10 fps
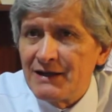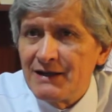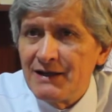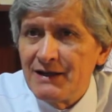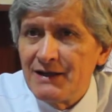
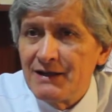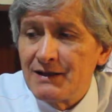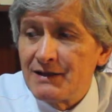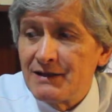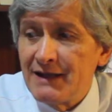
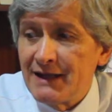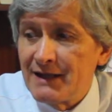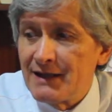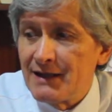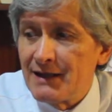they
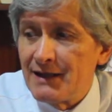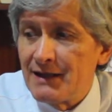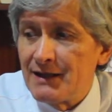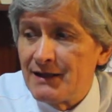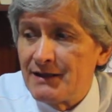can
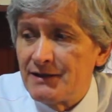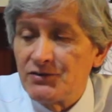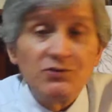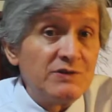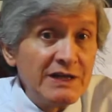
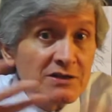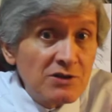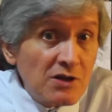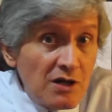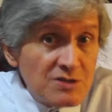do
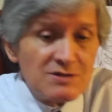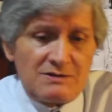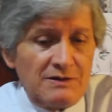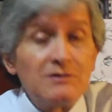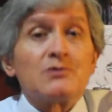dictogloss,
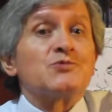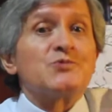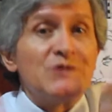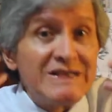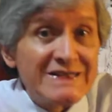you know,
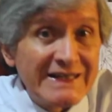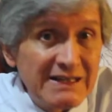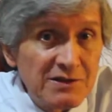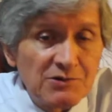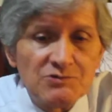retell
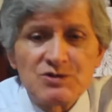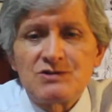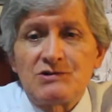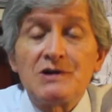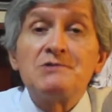their own
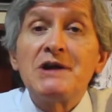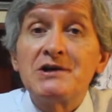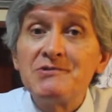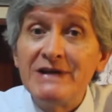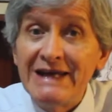story,
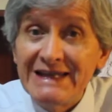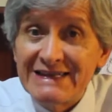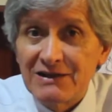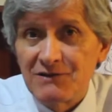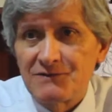recreate
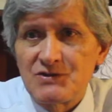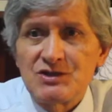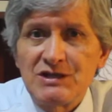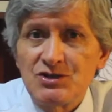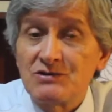the
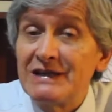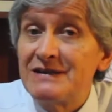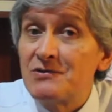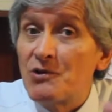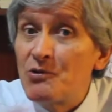conversation in
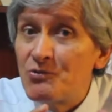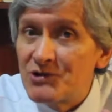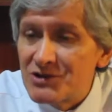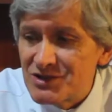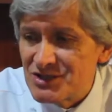their own
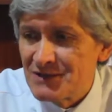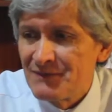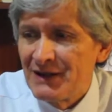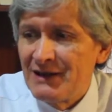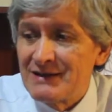words,
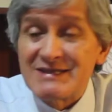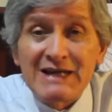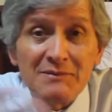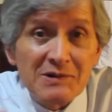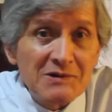
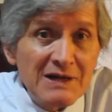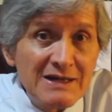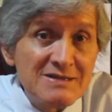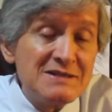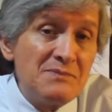
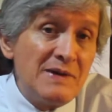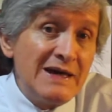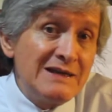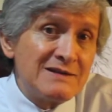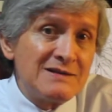summarize,
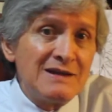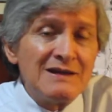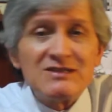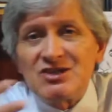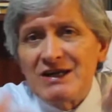debate,
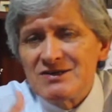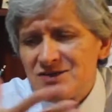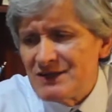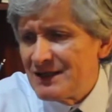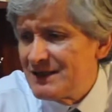change
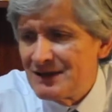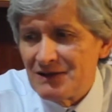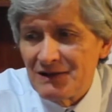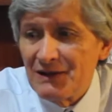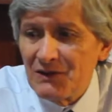the
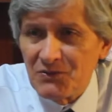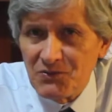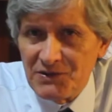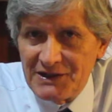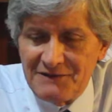ending,
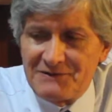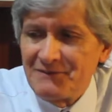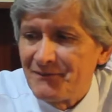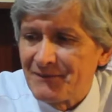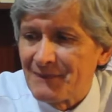whatever.
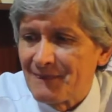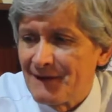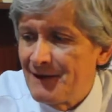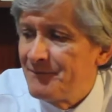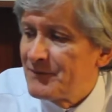
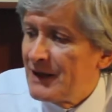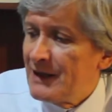Okay?